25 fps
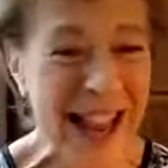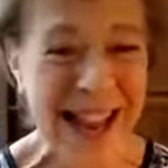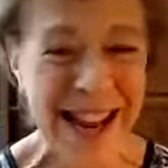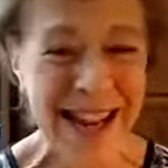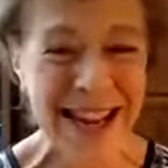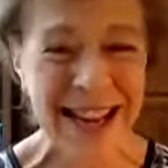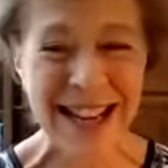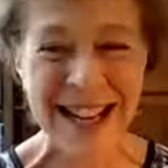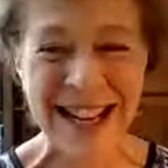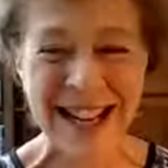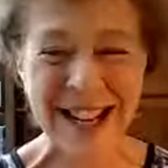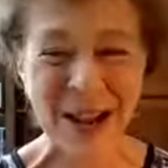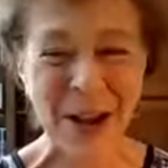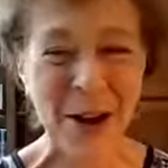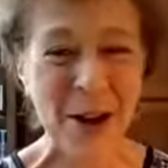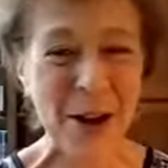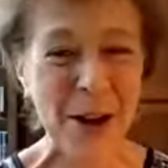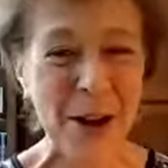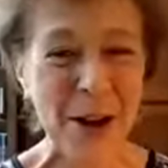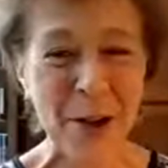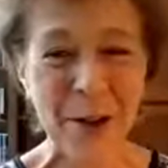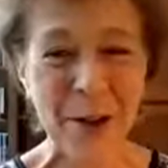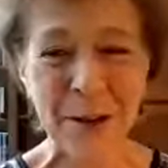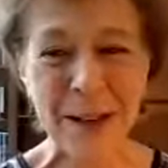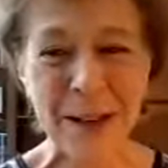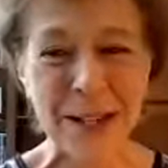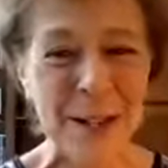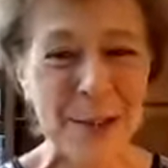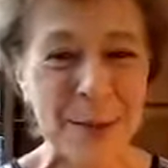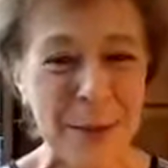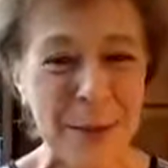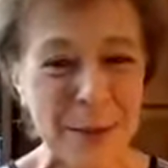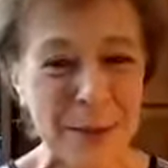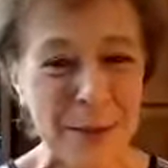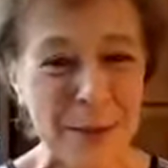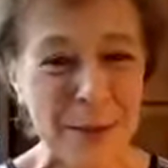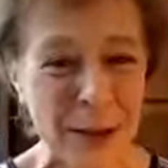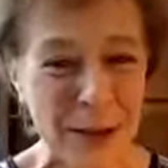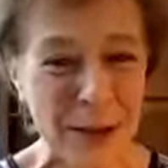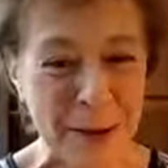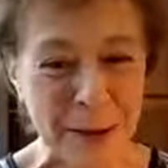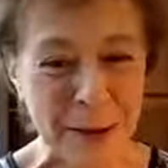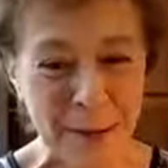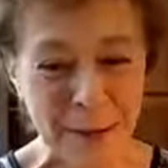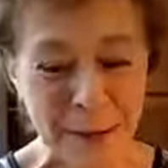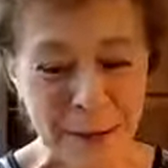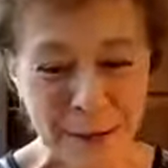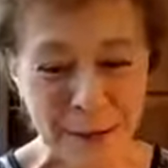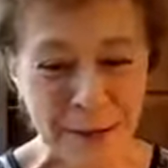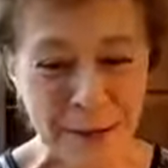It all is in
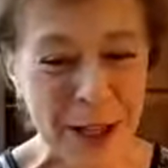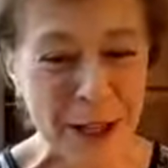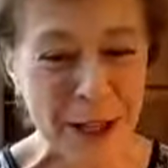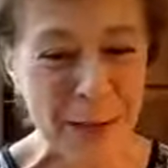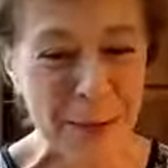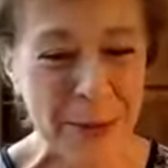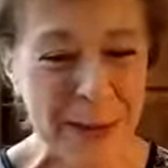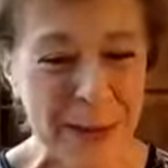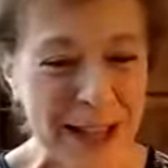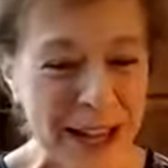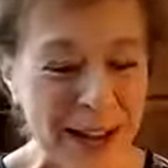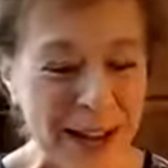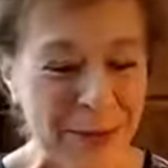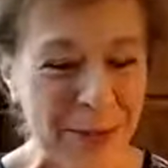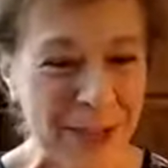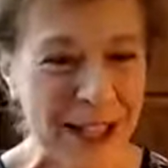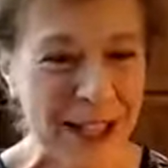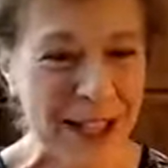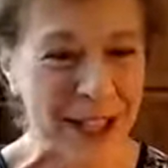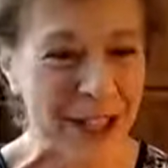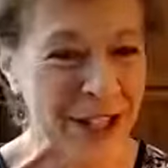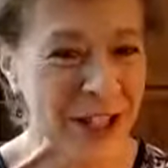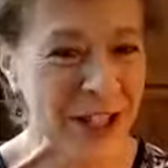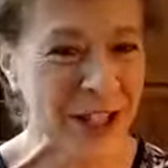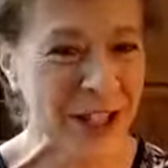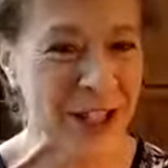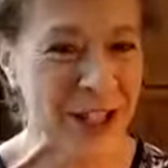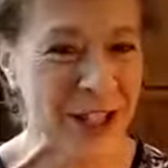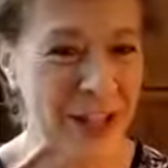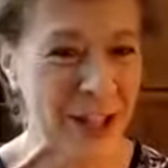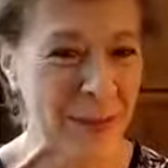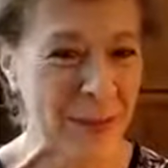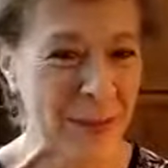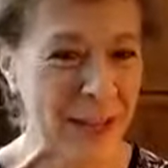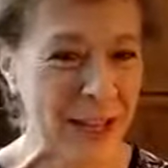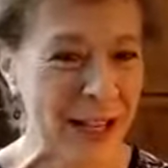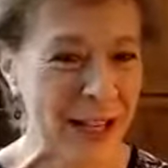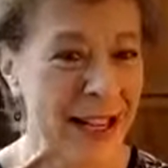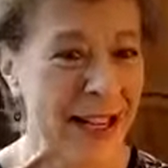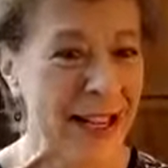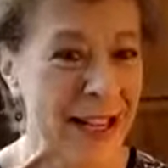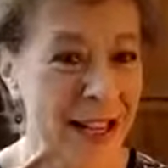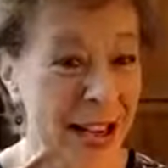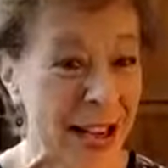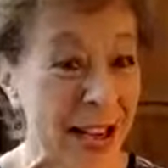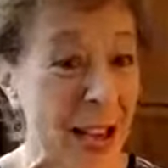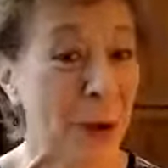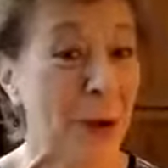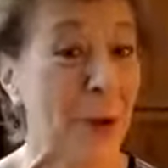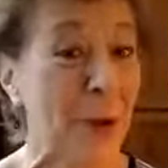developing that relationship to
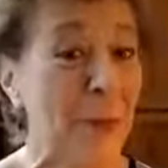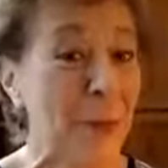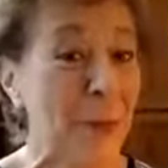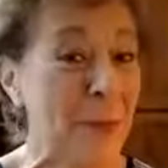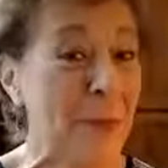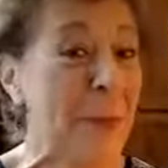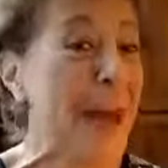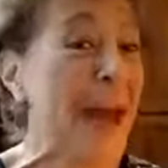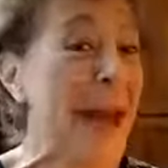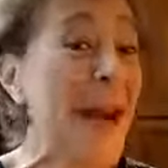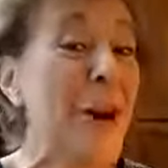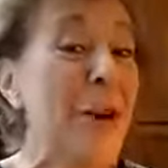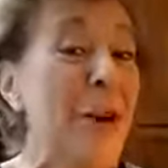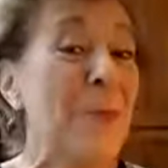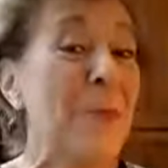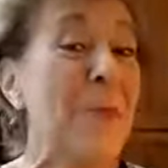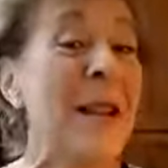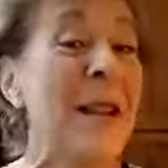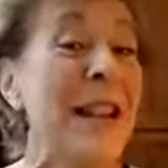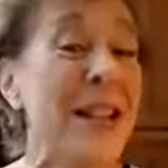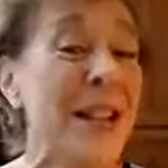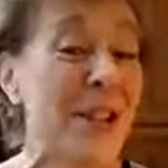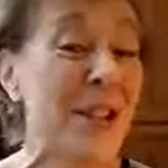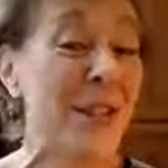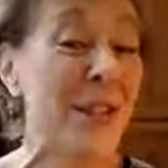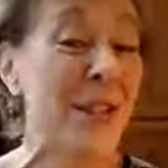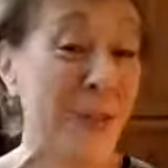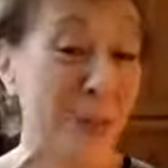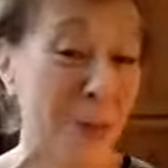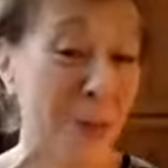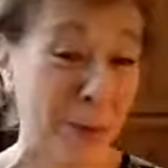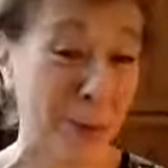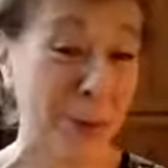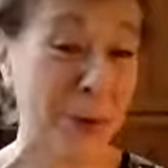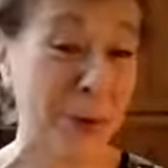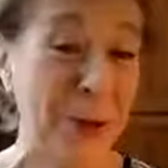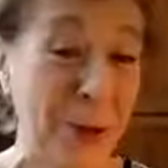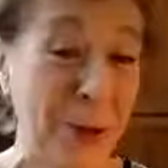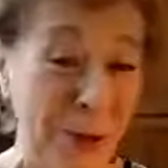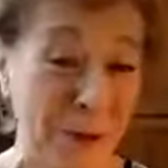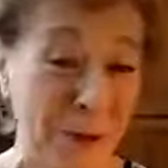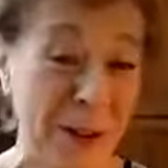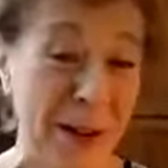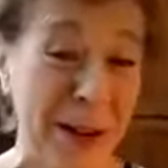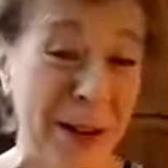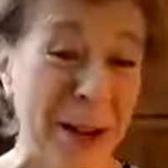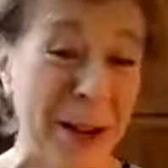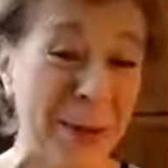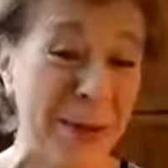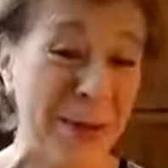help me to improve,
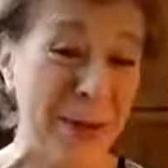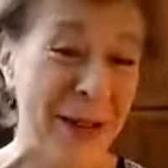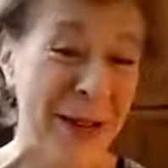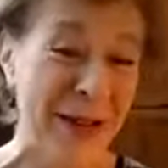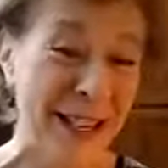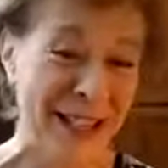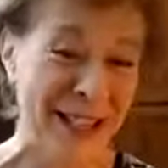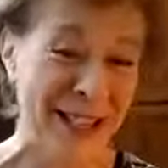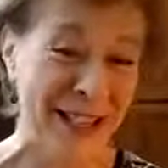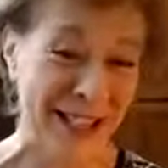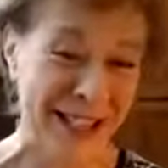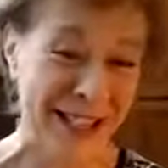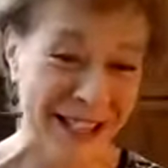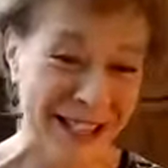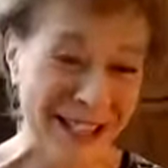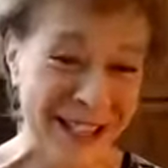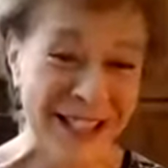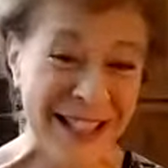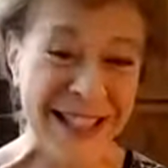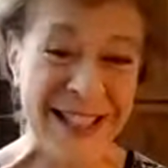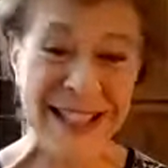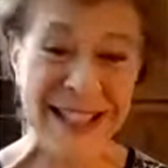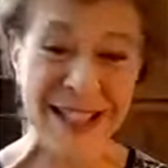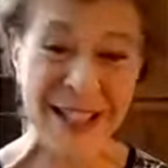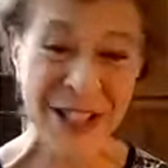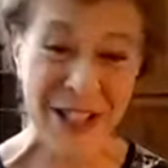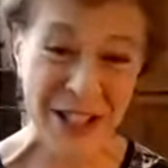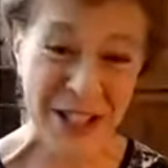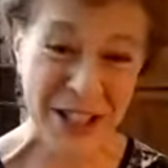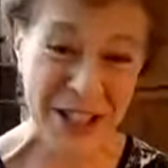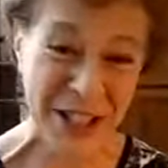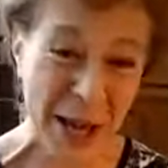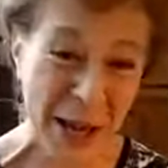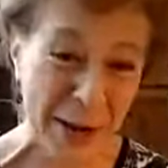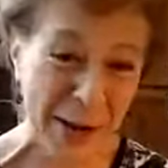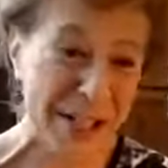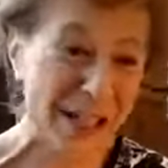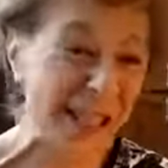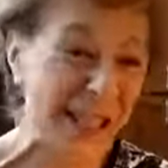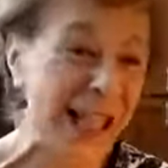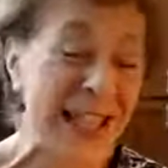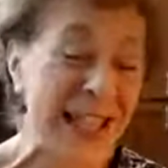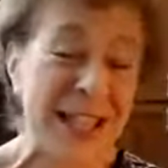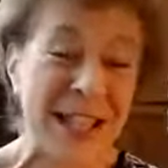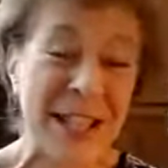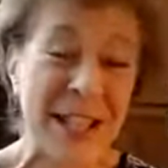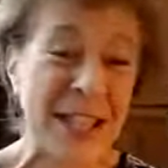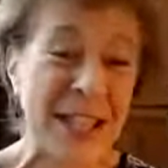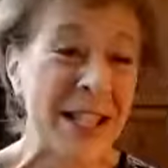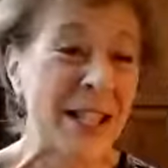help me to start, because that's
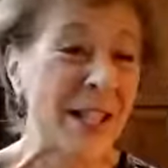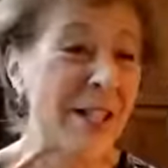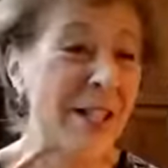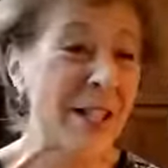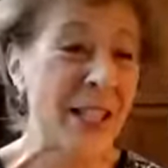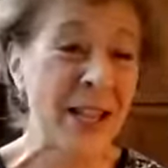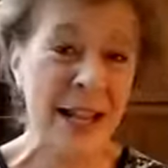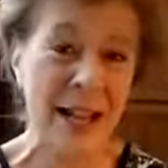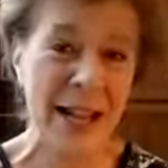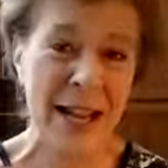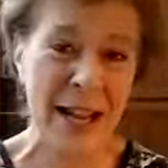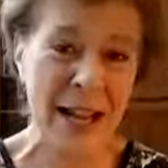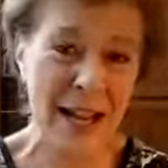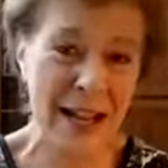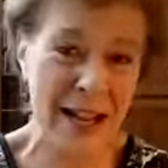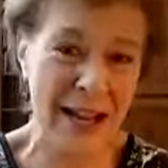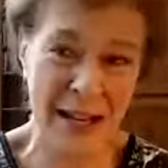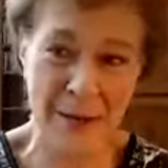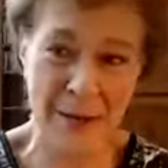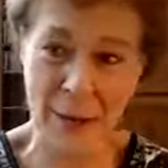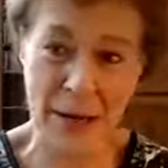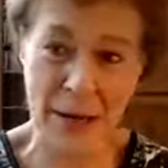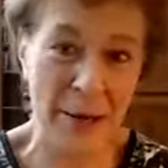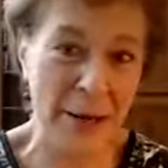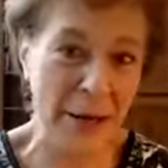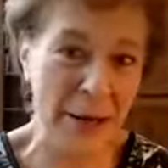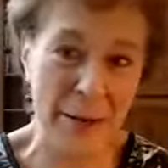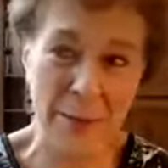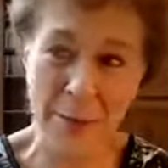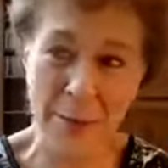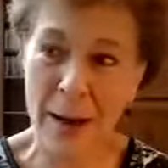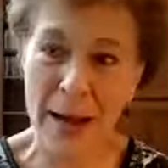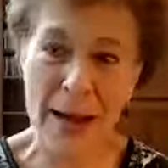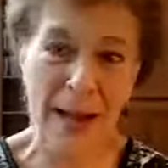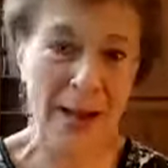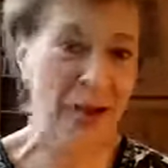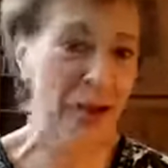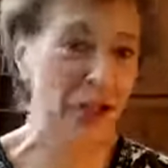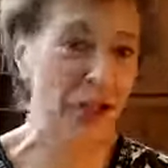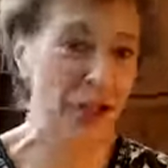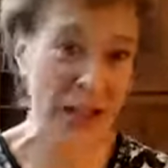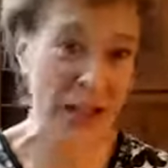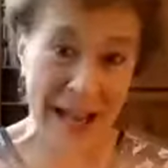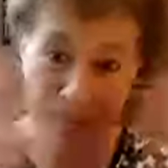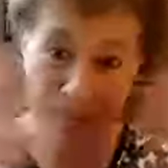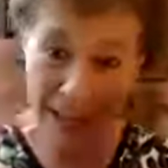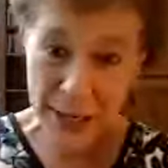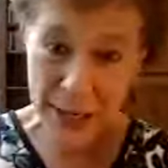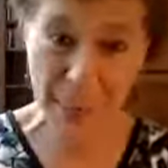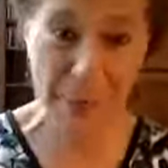still in my
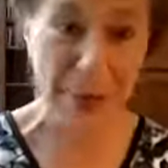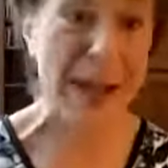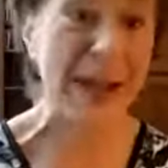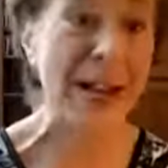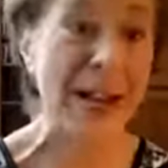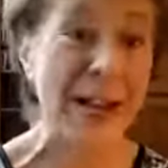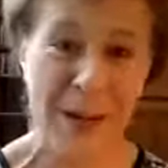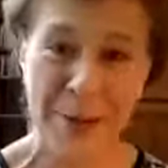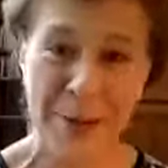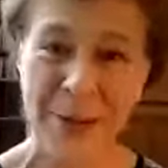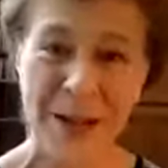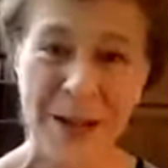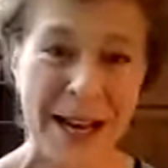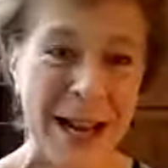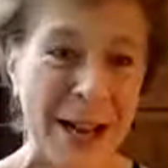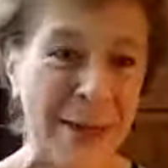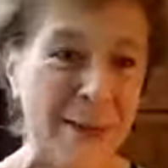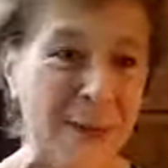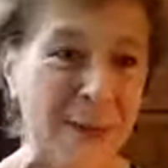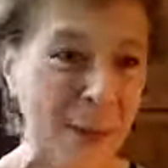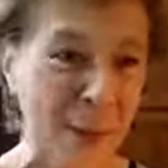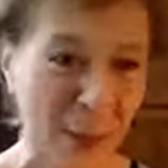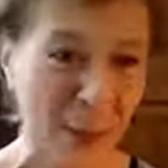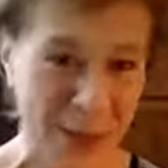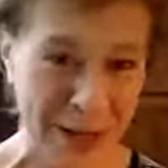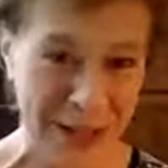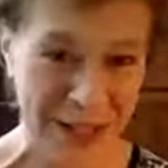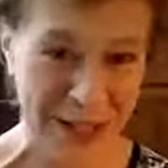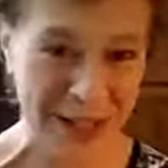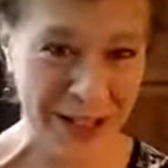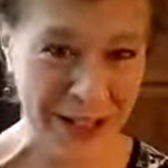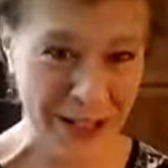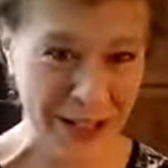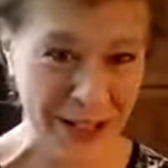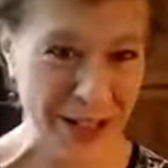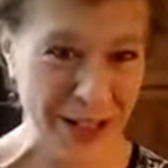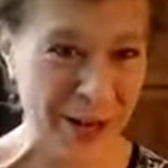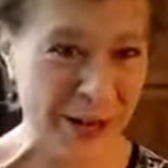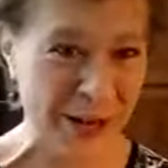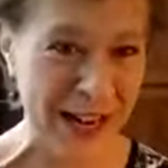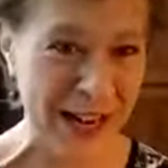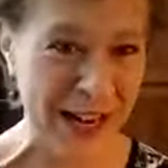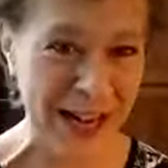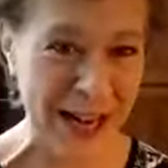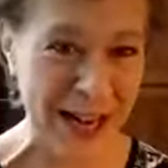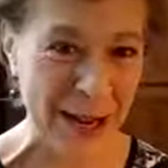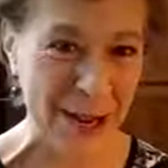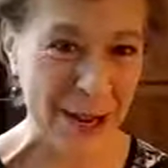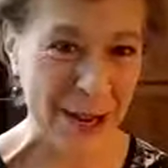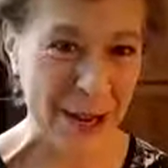genetic makeup, that I'm going to do that,
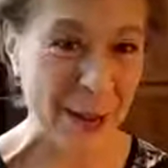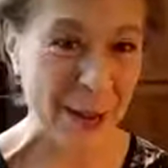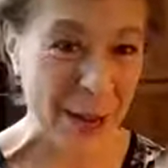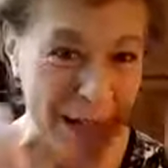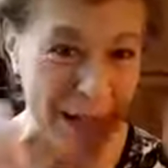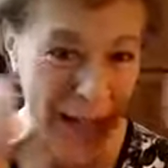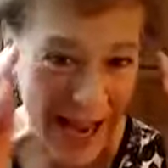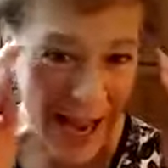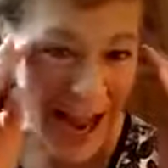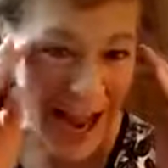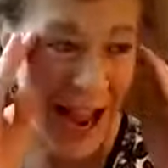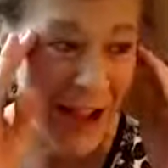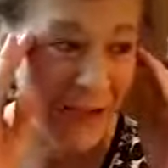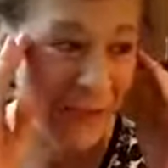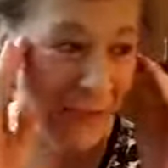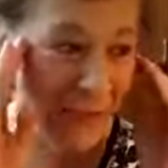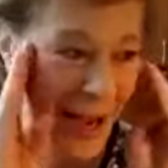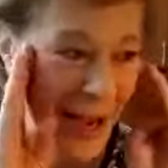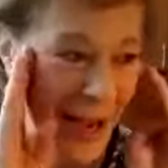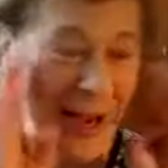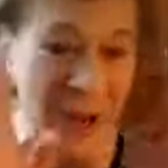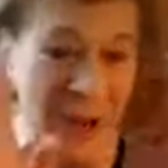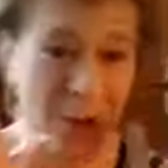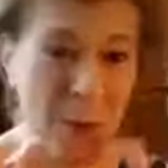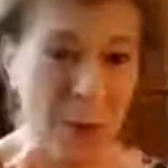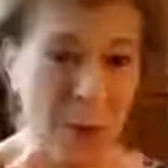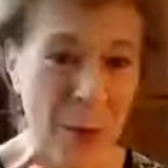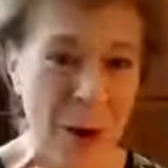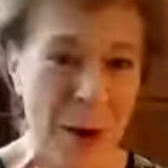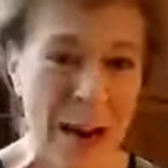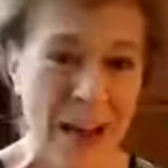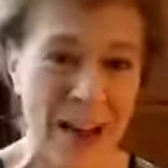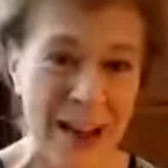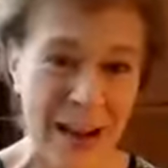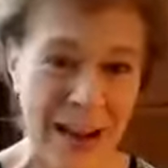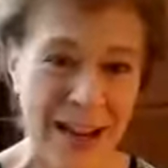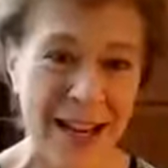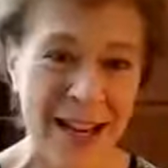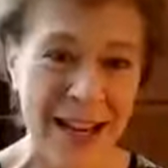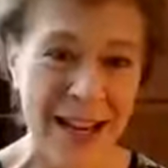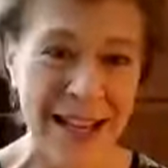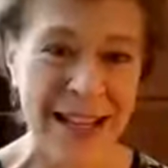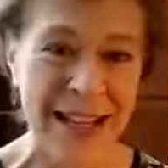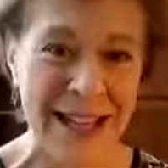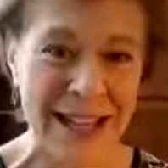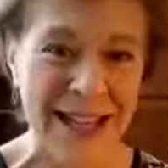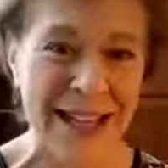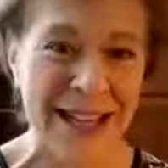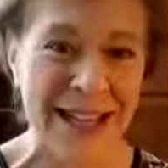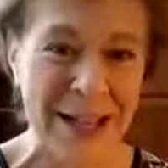and I'm going to have my own way that I think it
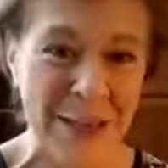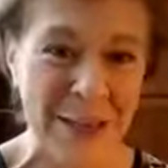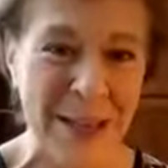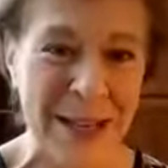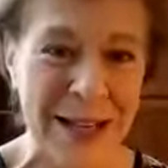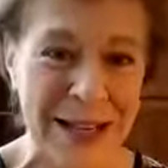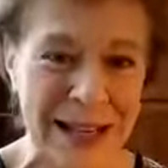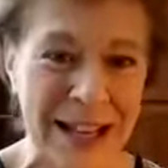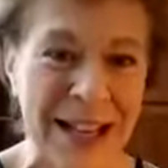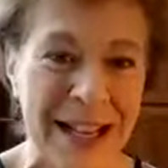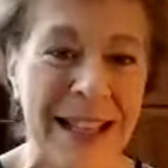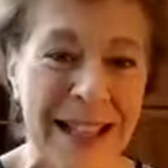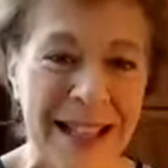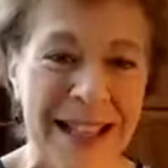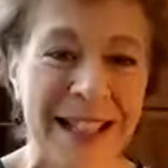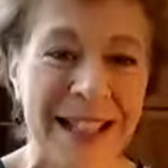needs to be done.